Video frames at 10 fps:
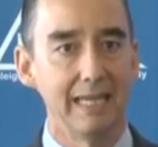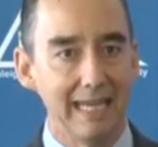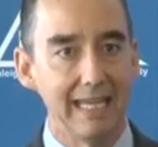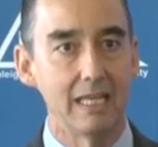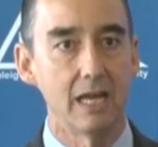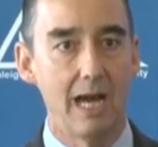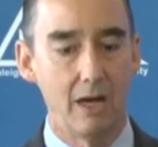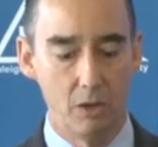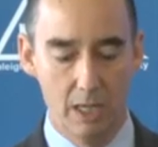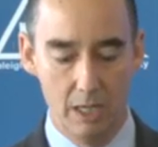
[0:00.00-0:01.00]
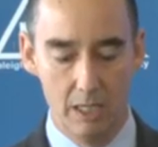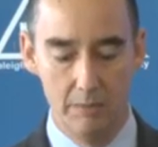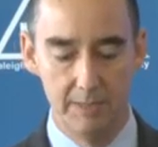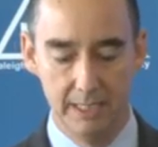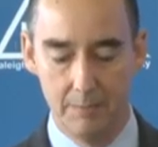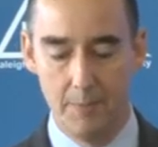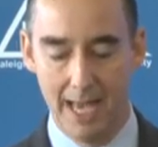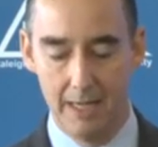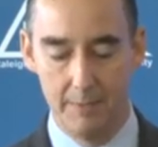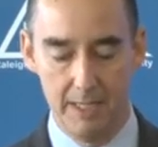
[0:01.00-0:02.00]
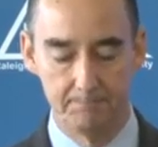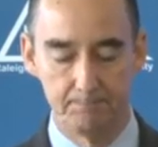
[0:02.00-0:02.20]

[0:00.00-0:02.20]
in our hub in Panama.